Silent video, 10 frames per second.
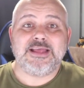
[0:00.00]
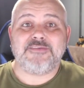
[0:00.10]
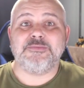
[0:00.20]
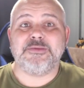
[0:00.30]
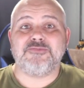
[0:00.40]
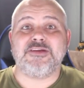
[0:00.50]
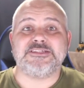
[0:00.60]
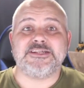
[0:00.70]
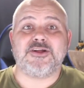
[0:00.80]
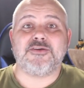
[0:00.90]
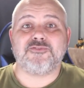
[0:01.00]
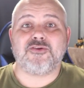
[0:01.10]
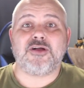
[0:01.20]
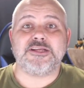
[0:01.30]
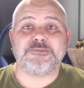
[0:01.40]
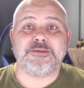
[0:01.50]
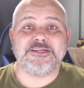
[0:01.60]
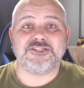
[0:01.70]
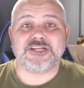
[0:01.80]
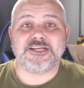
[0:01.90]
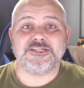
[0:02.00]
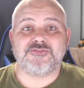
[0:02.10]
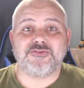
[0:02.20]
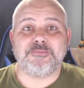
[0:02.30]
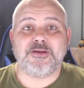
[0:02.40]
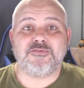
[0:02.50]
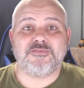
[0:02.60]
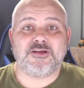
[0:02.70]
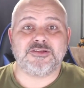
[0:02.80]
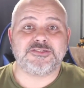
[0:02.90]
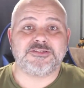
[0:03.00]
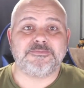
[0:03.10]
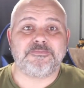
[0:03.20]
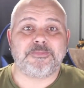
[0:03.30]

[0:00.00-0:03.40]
having been arrested after a high-speed chase through Belfast.